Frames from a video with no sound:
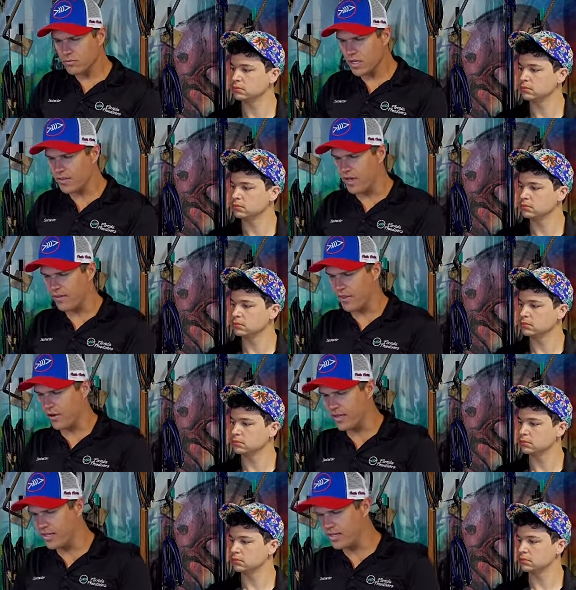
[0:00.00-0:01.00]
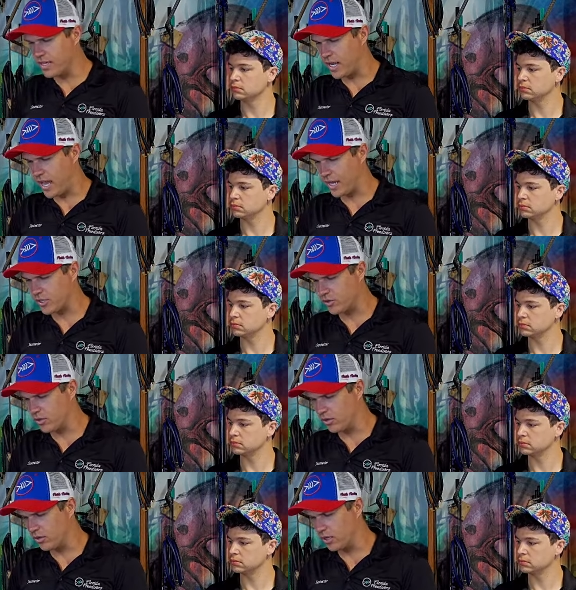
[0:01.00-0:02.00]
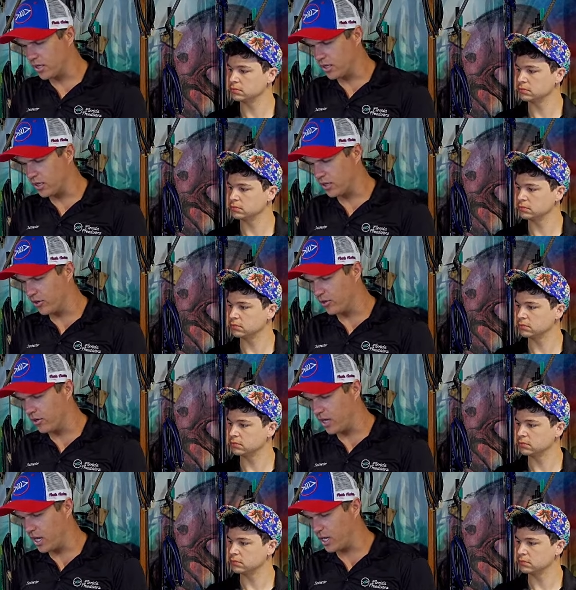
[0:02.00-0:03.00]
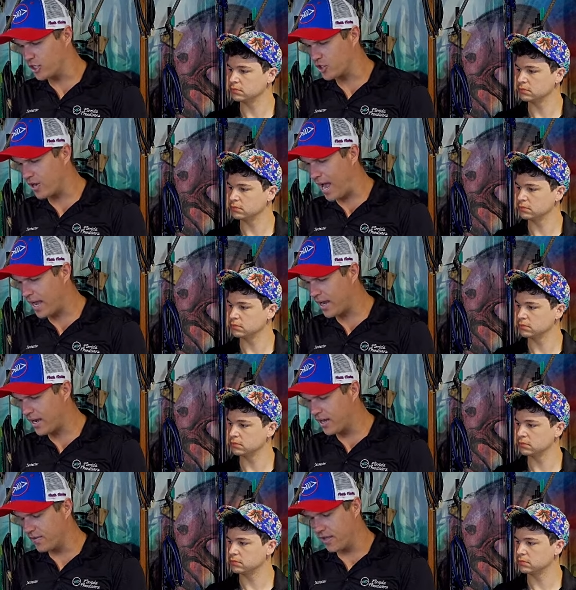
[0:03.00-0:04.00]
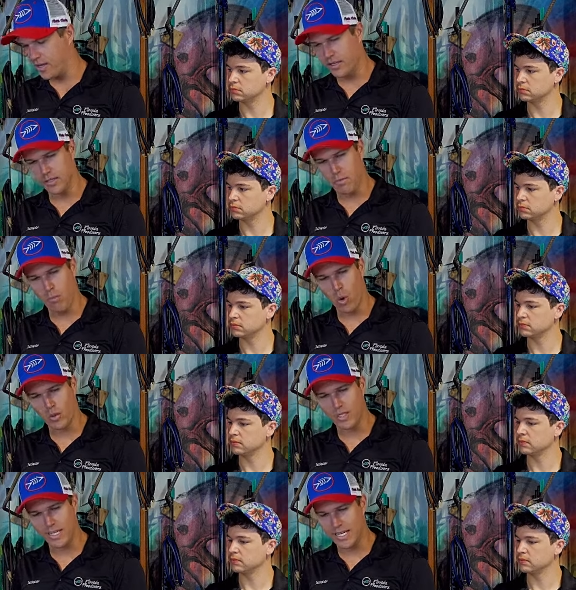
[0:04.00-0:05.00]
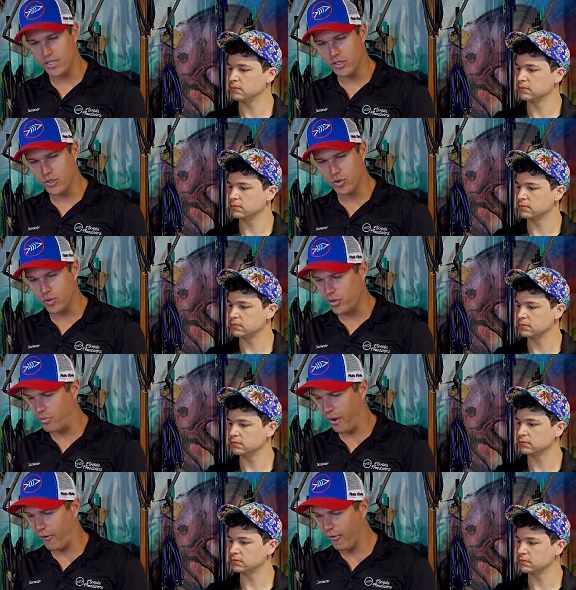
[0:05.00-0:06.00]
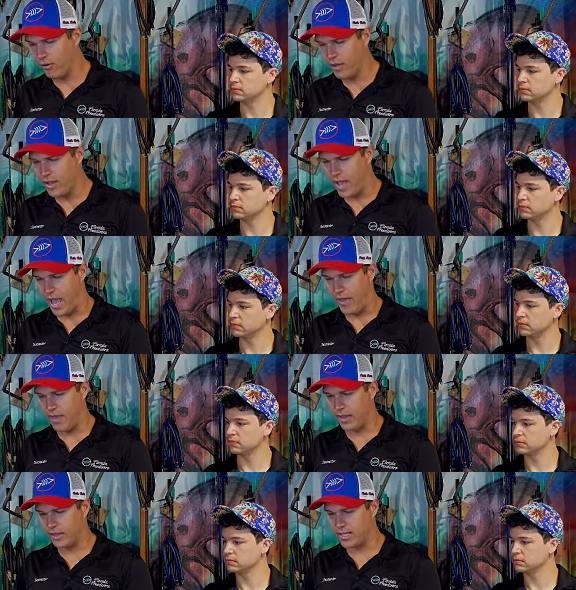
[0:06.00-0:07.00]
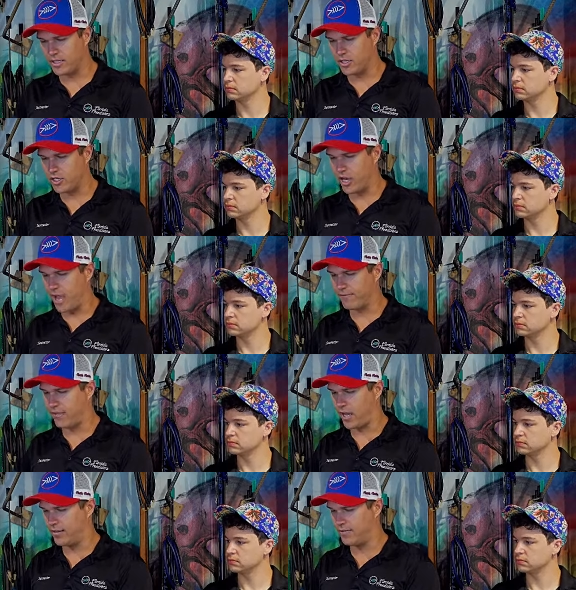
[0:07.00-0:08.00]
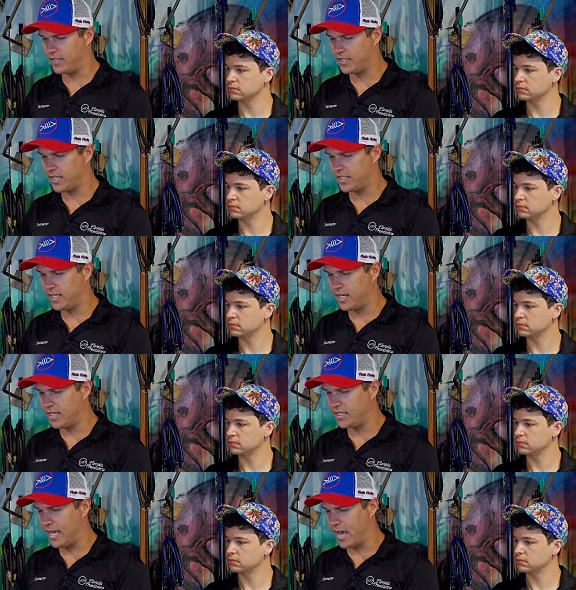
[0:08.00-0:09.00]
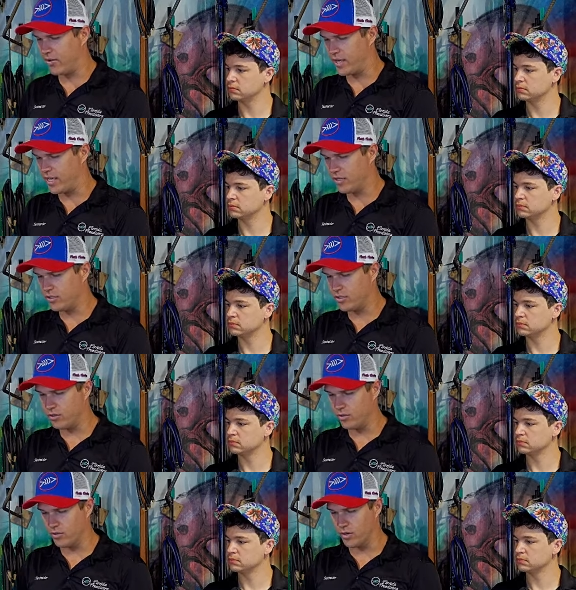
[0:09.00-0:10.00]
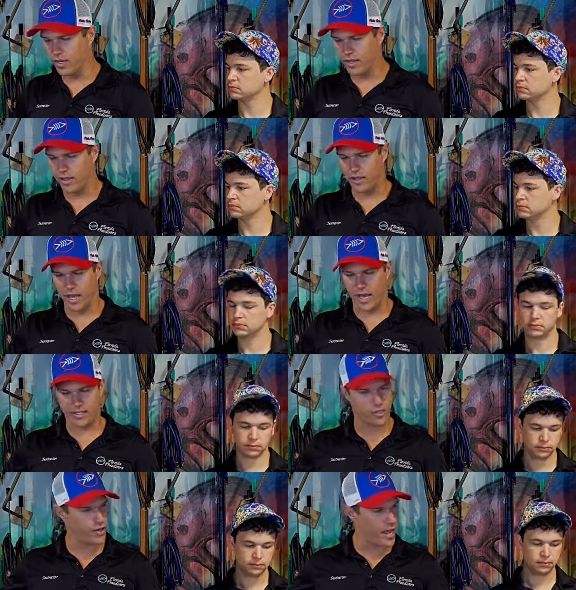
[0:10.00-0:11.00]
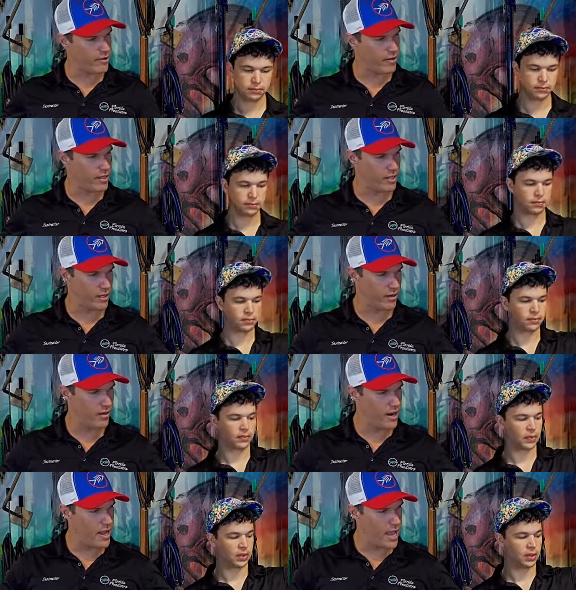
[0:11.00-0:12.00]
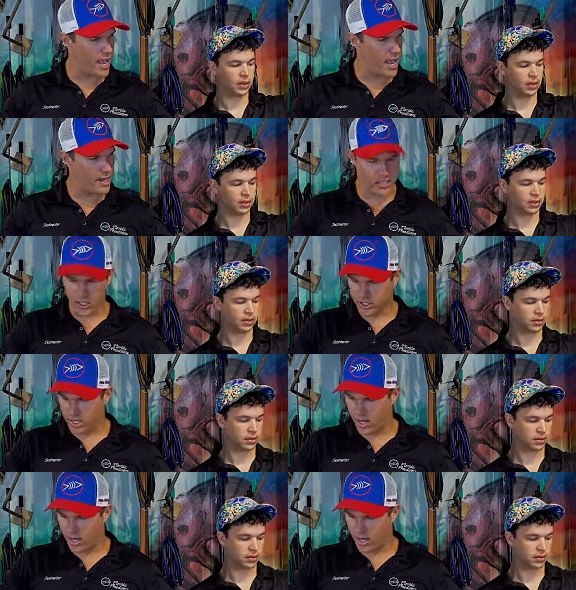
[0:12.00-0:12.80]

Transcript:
Speaker 1: that there is an actual little uh, track that is molded into the barrel and that lets the shaft kind of sit down into that track right there and it's just going to